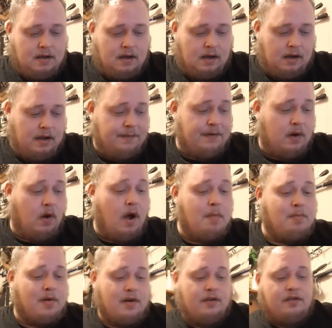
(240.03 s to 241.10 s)
Uh, even though
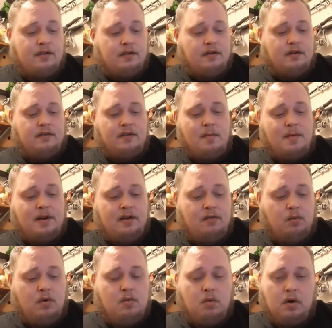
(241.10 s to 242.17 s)
I'm pretty sure if
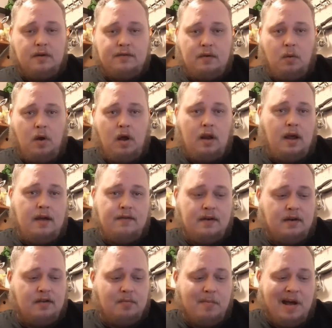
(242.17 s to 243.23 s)
somebody's would work for walleye if
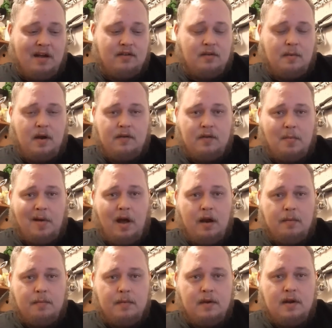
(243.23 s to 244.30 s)
you just bounce them off the
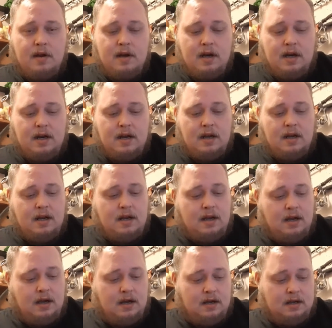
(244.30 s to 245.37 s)
bottom,
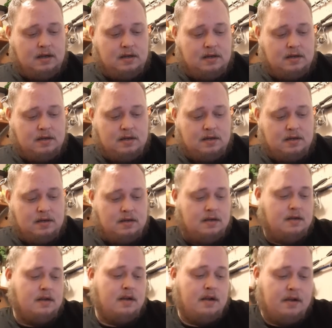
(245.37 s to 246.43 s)
uh,
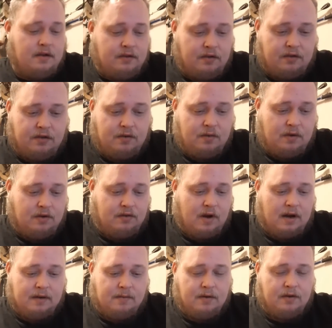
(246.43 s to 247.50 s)
just to
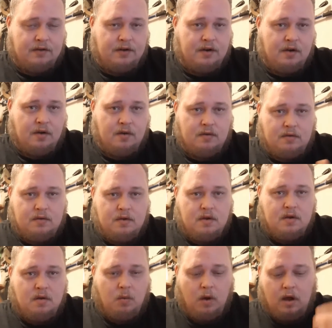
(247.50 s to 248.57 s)
attract them because you know
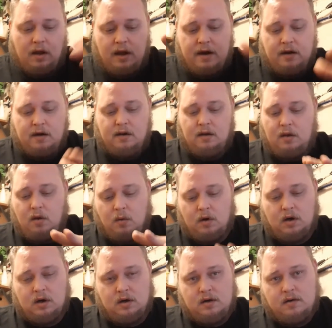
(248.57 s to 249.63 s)
walleye are a
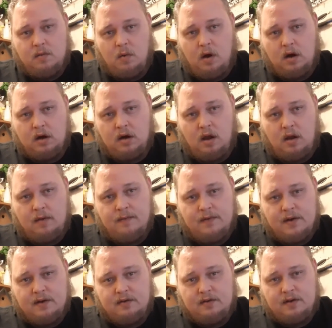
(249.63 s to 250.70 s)
lower water column
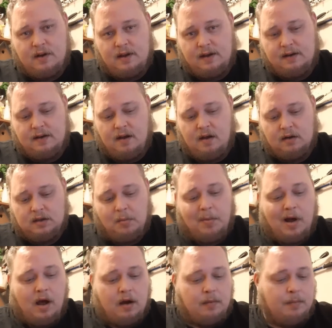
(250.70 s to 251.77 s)
fish. They like to hug the
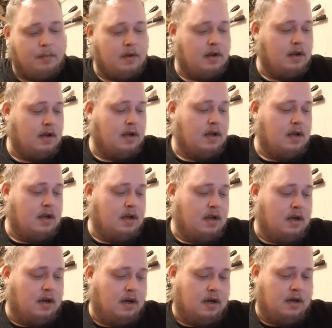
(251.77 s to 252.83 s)
bottom.
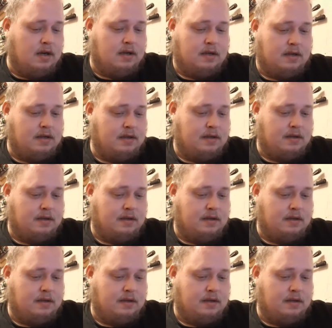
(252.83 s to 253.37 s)
Uh,